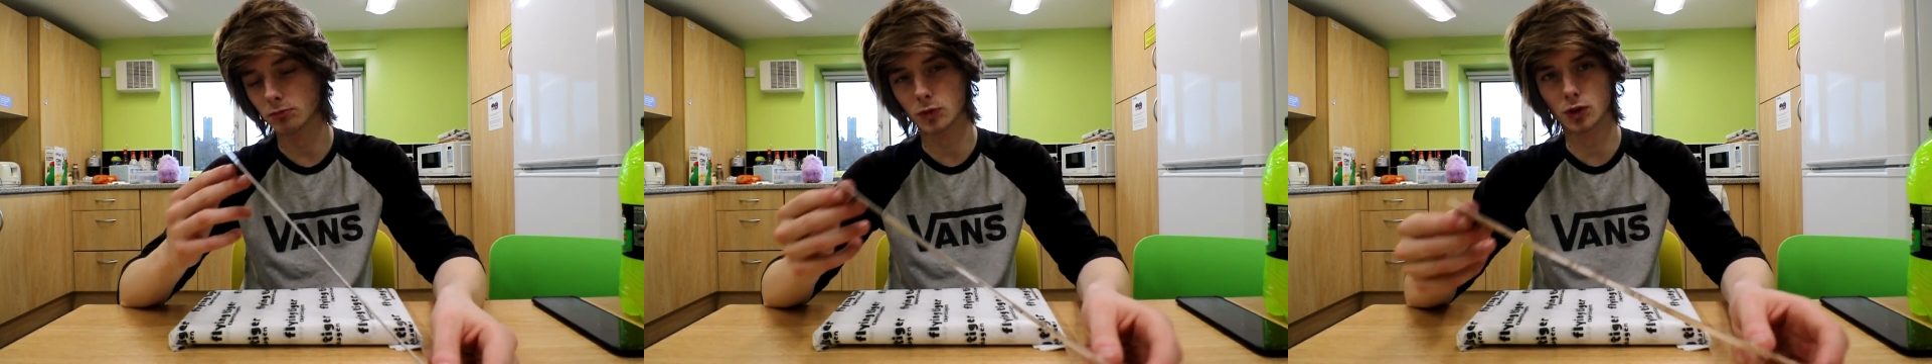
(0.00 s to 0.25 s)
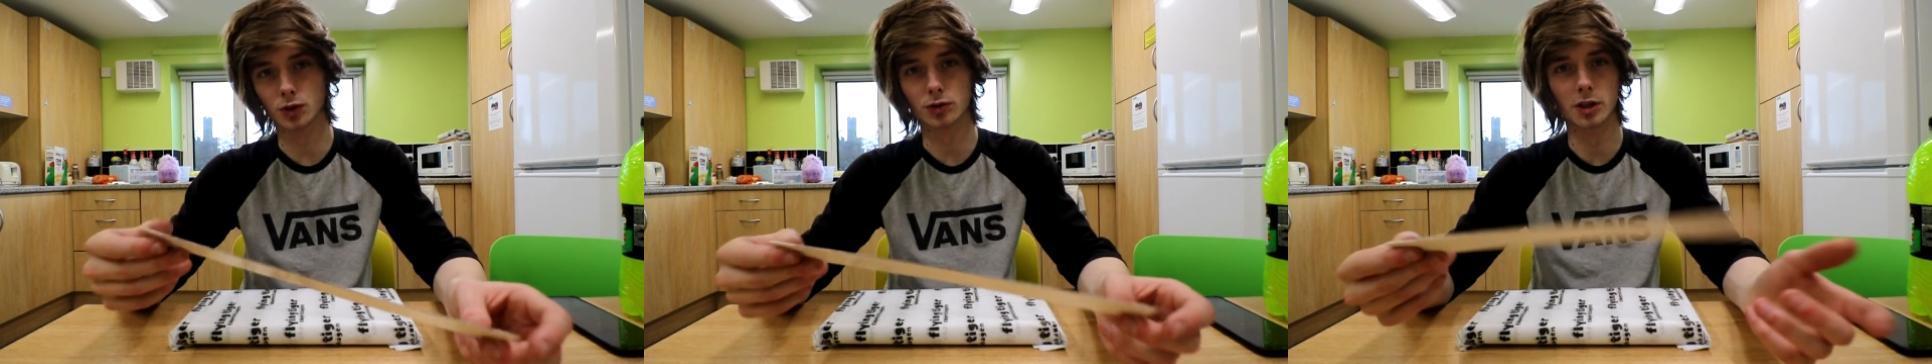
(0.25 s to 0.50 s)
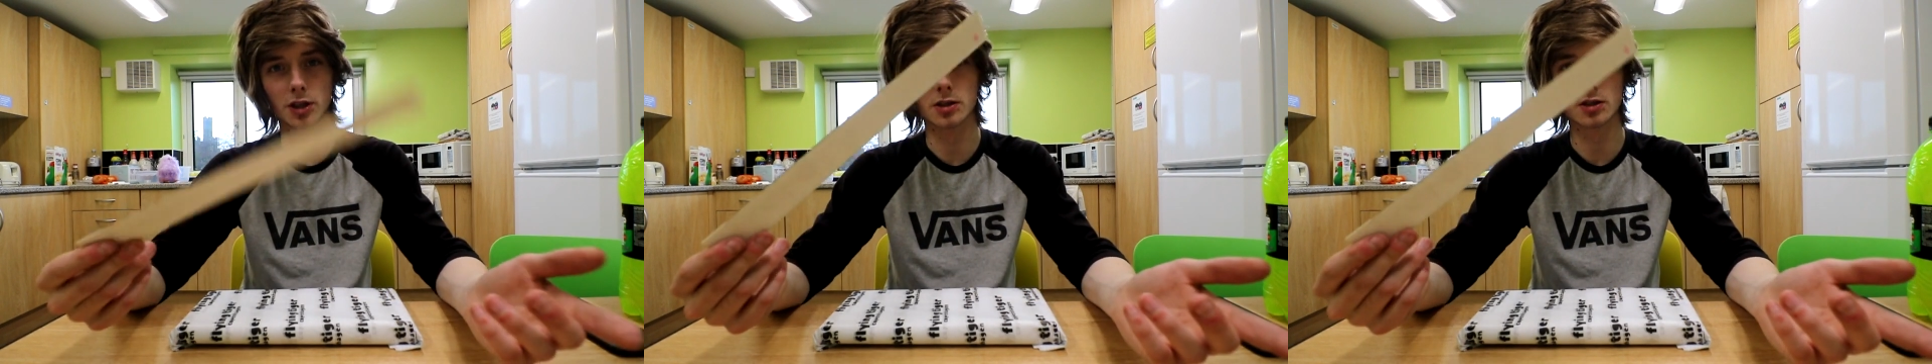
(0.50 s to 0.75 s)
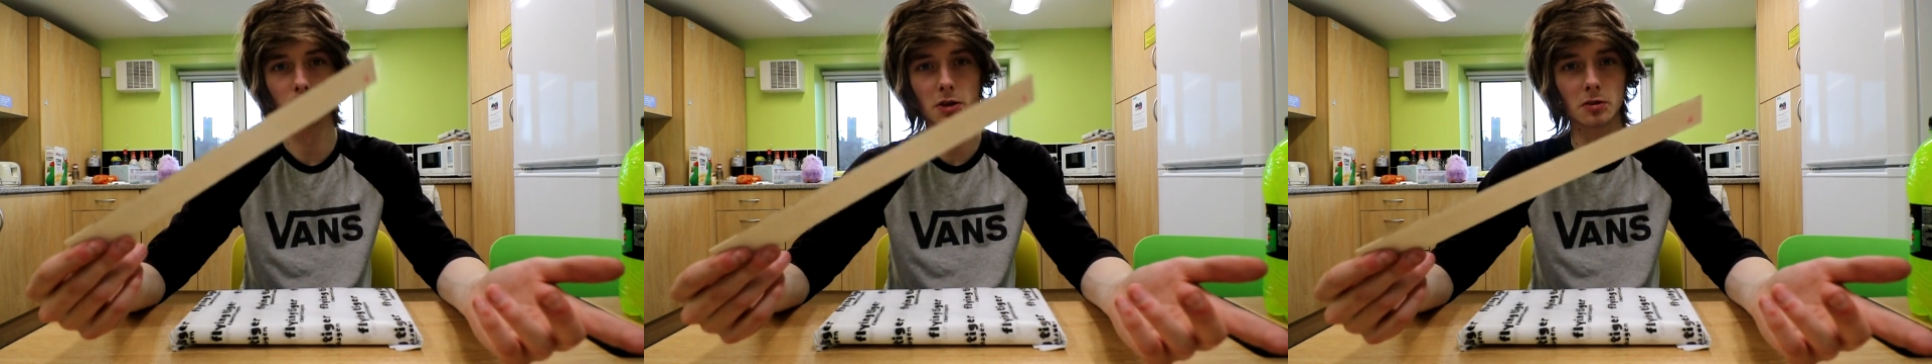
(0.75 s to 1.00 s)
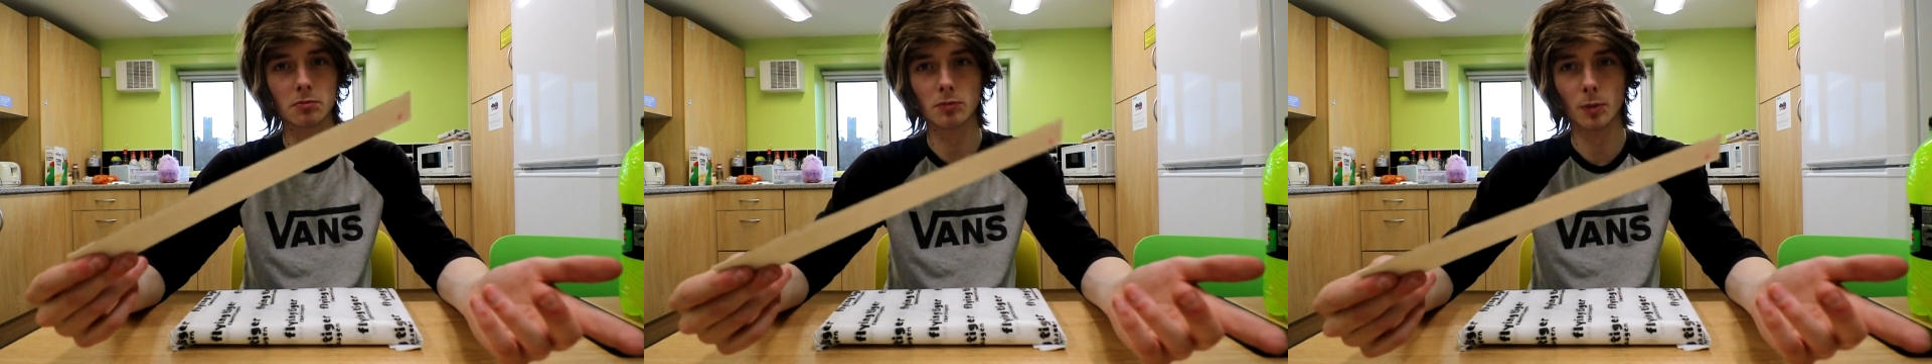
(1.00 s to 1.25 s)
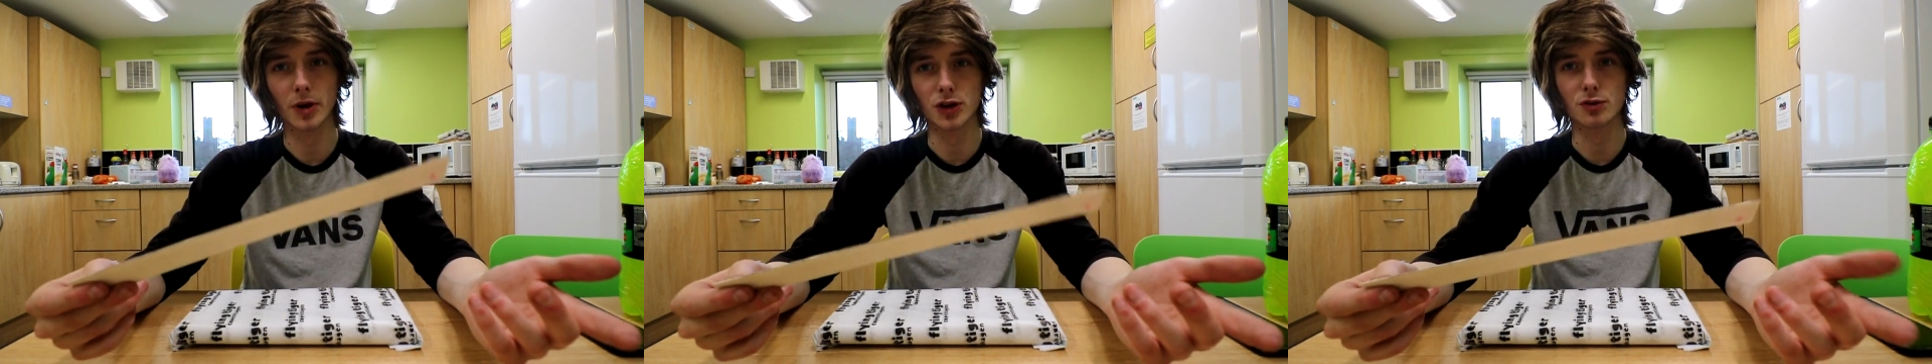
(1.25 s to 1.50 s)
just needs to be
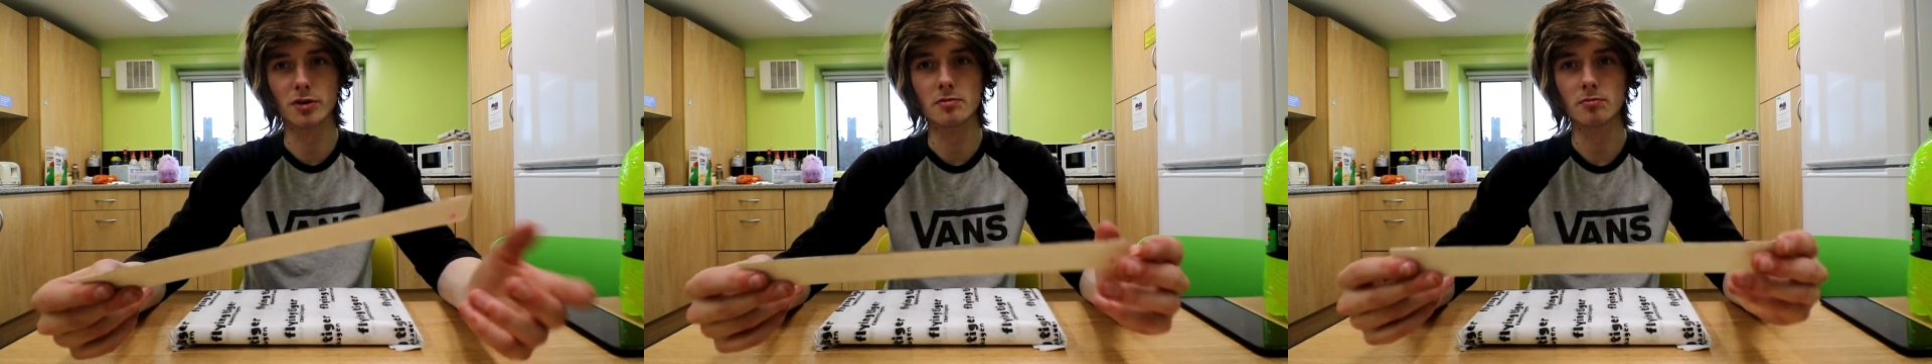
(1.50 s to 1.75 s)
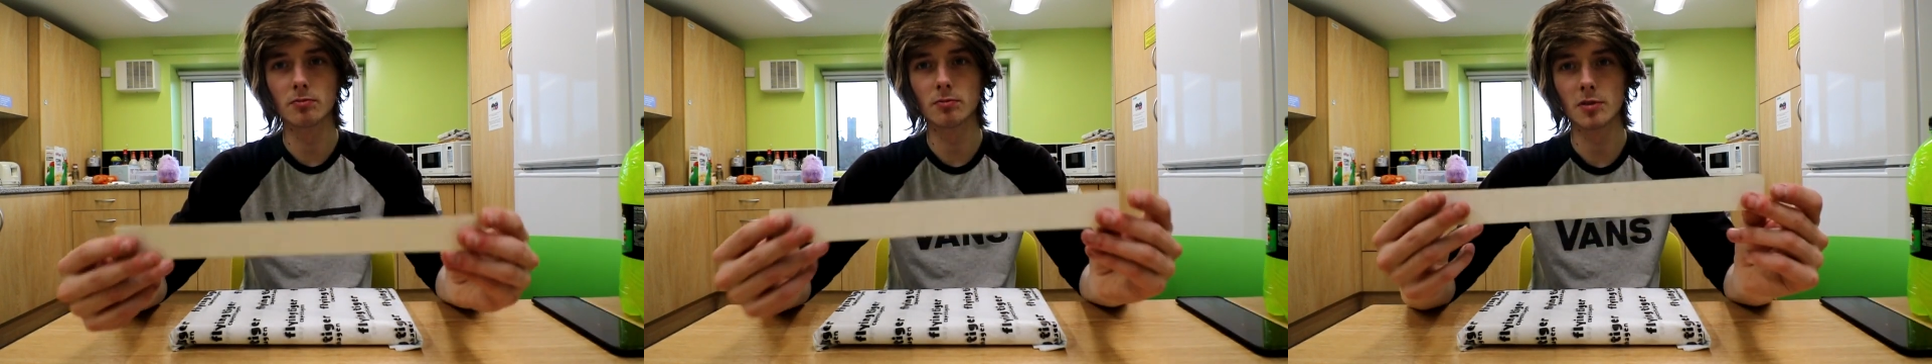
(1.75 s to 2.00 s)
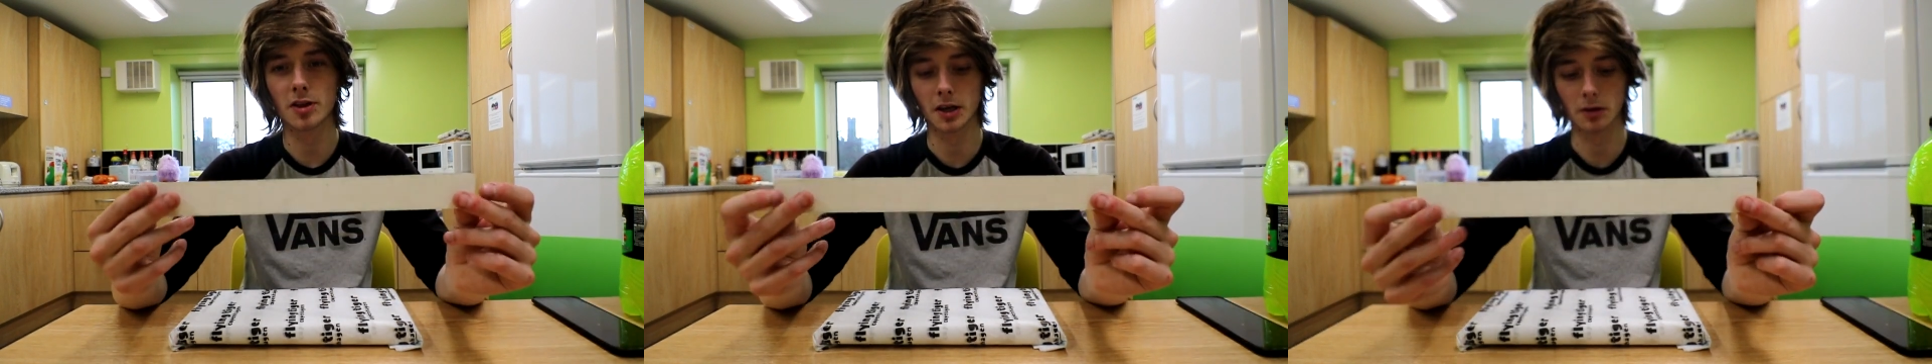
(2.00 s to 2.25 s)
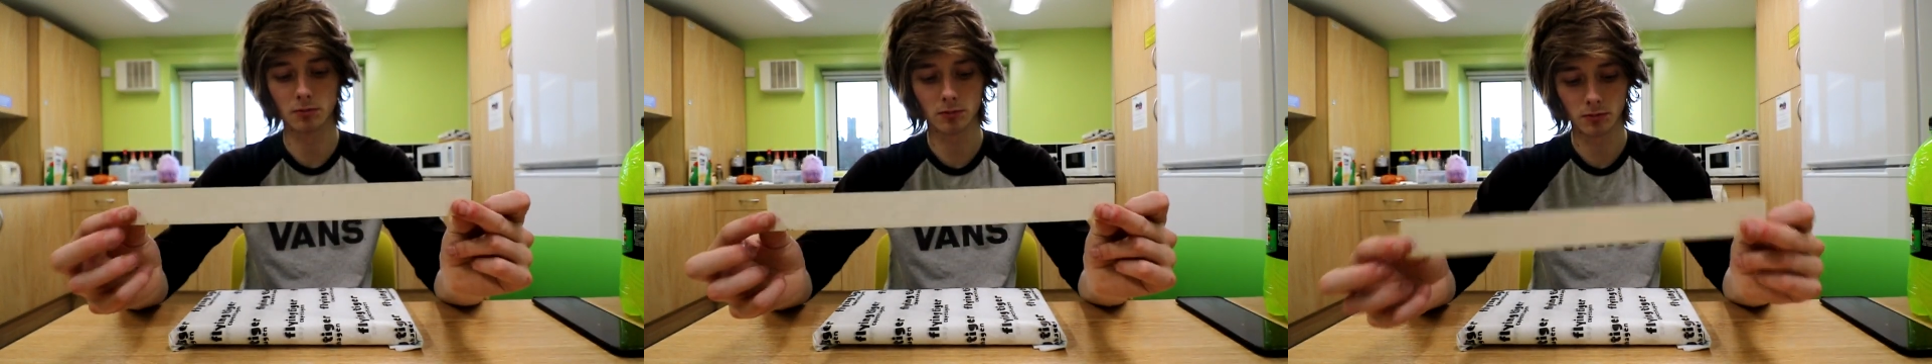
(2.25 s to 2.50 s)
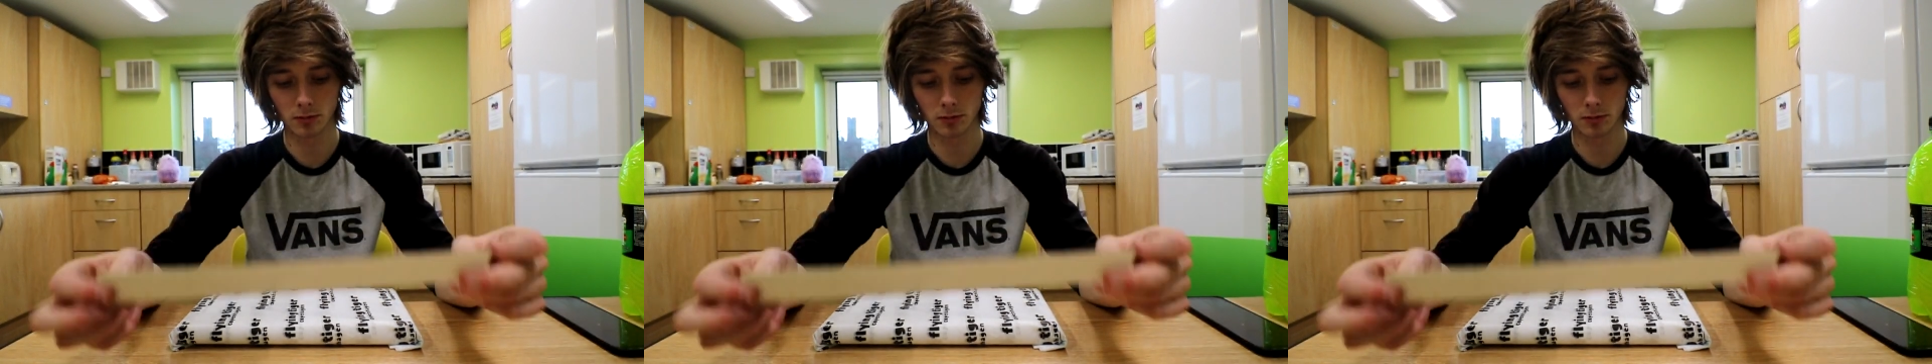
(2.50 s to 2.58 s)
a measuring thing.